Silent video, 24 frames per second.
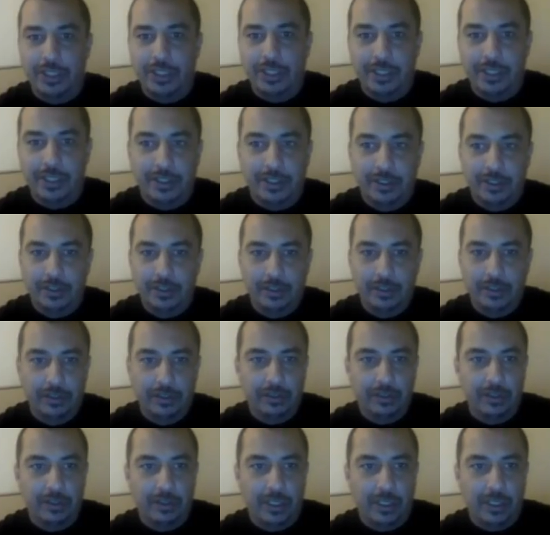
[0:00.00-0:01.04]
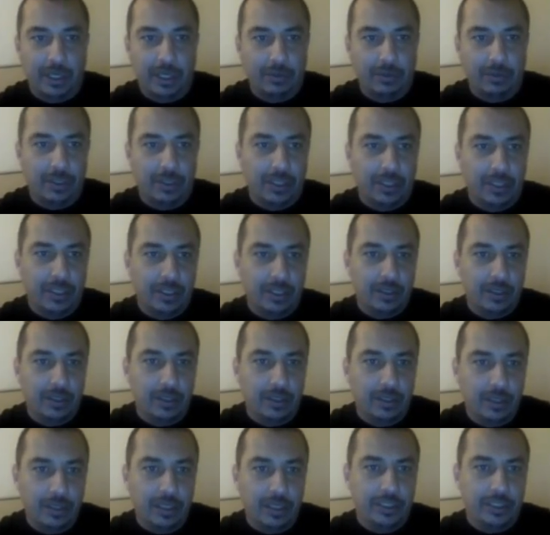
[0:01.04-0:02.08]
in here, not really.
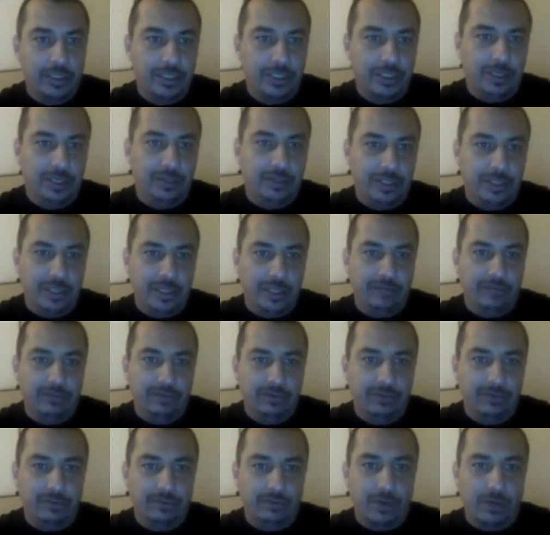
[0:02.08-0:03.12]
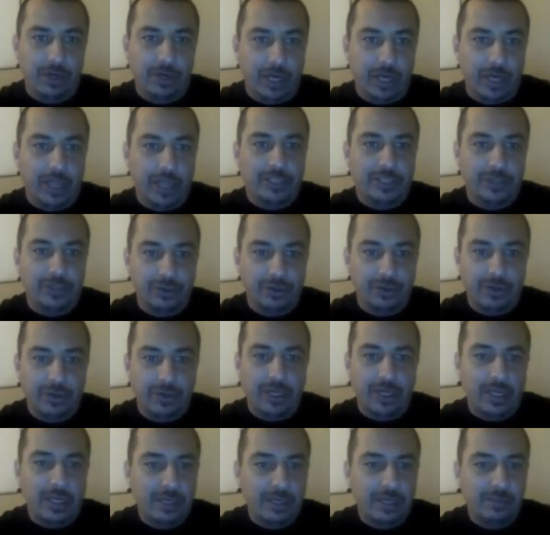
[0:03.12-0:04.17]
So you see influence market on
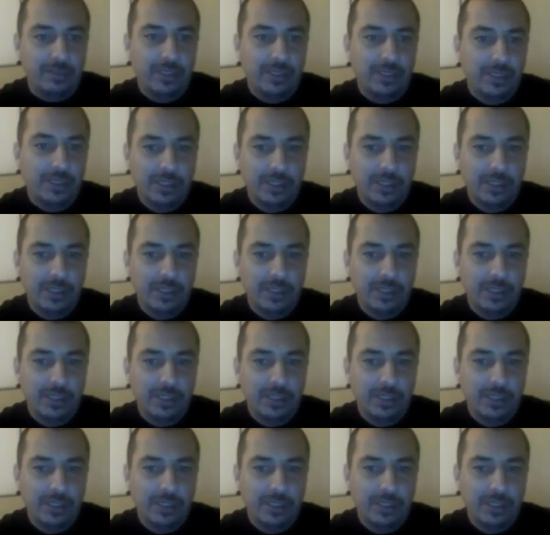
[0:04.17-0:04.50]
Instagram.